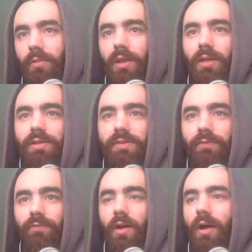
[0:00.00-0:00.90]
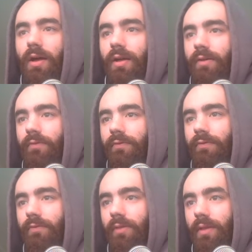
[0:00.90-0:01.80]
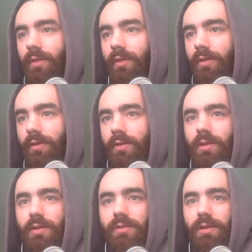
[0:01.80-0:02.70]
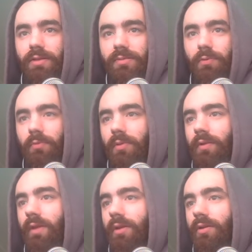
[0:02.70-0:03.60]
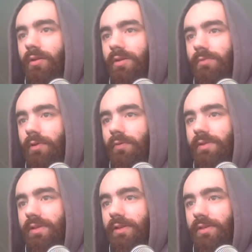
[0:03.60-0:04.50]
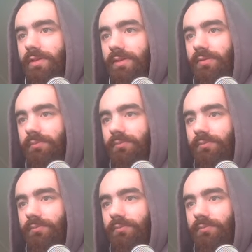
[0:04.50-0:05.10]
plus five times the probability of that occurring is one over six,